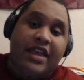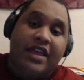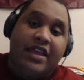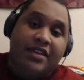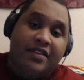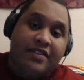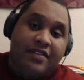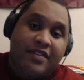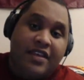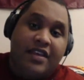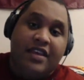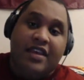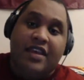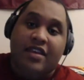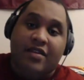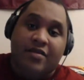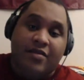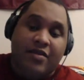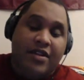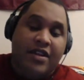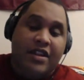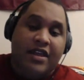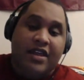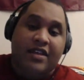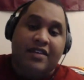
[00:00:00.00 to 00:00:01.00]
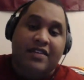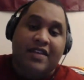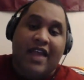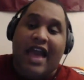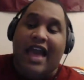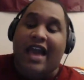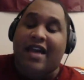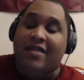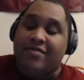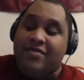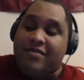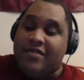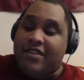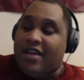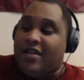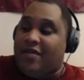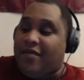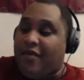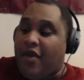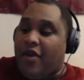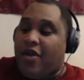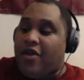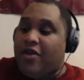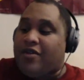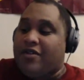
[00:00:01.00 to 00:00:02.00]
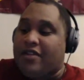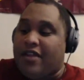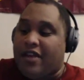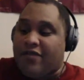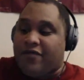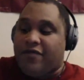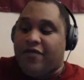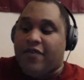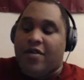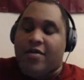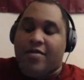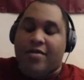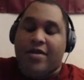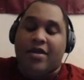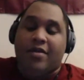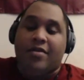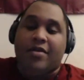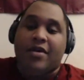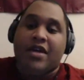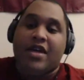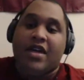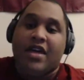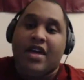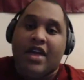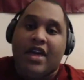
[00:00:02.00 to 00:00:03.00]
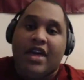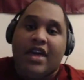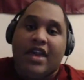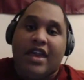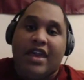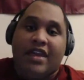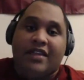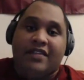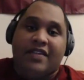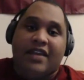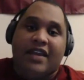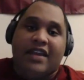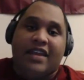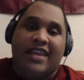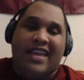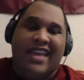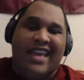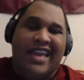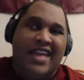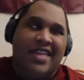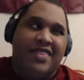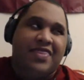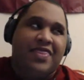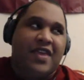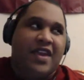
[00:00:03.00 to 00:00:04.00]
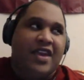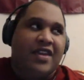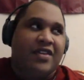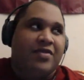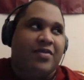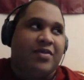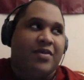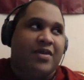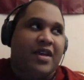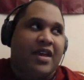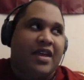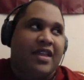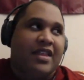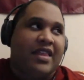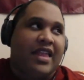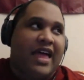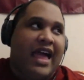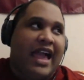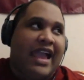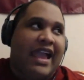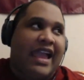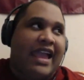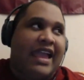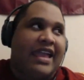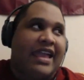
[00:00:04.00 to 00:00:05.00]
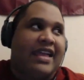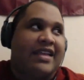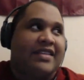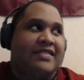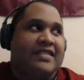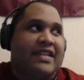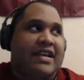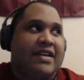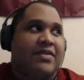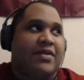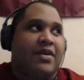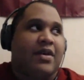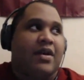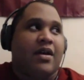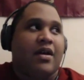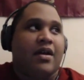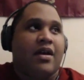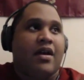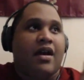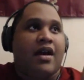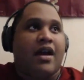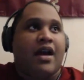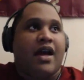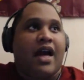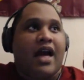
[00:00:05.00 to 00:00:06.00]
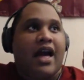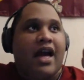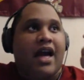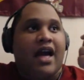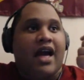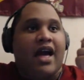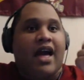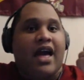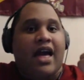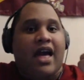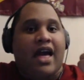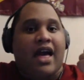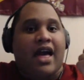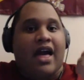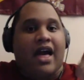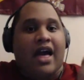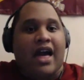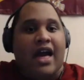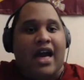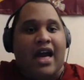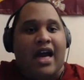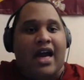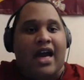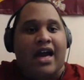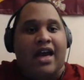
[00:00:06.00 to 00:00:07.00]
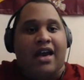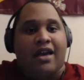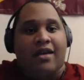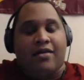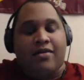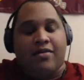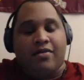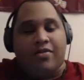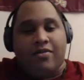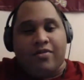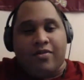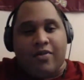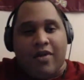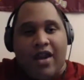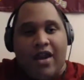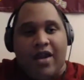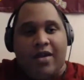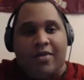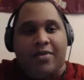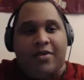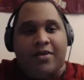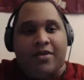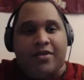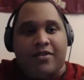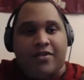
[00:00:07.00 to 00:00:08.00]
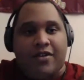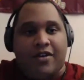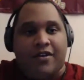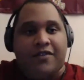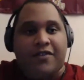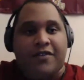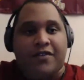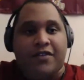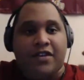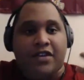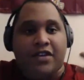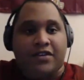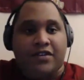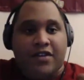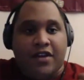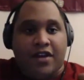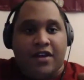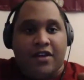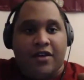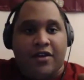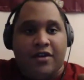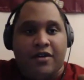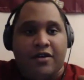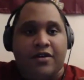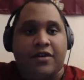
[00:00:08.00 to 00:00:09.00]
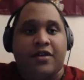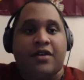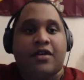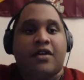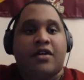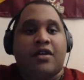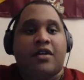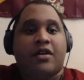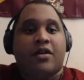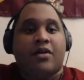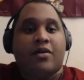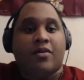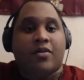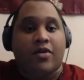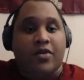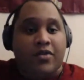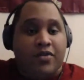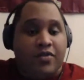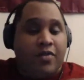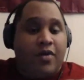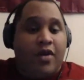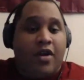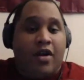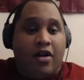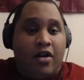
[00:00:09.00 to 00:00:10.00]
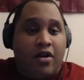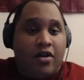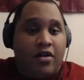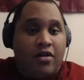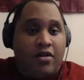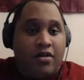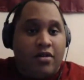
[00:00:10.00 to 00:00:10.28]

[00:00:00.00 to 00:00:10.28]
is. He really is. I've never heard that from him. It's like, yeah, things were like it's never. Robert Griffin III, was wrong.